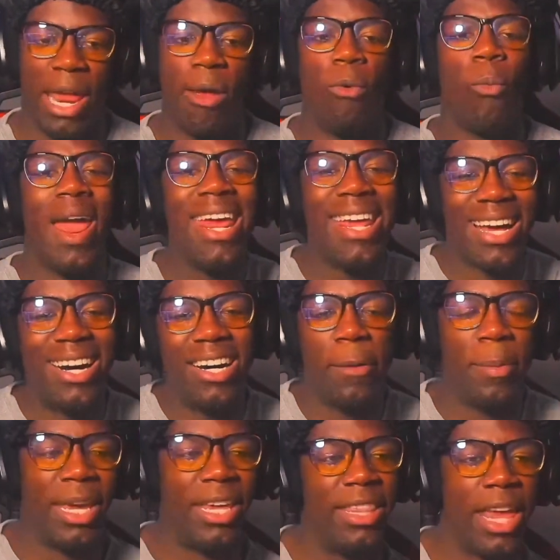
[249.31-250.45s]
They wake
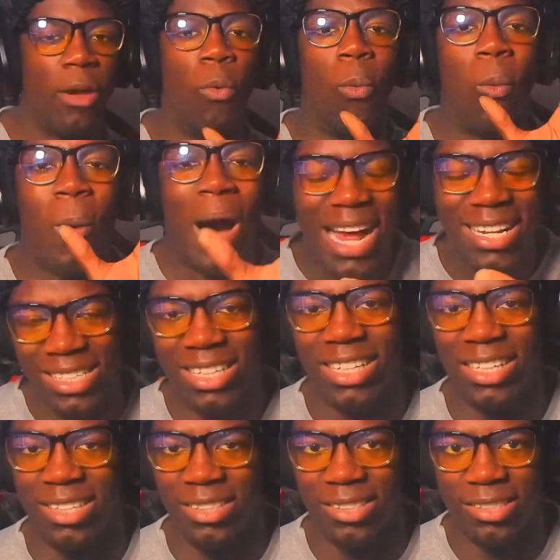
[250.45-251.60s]
up and they watch
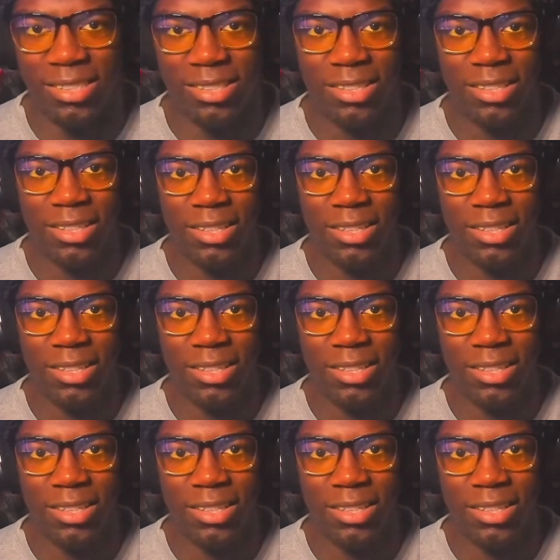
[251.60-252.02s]
us.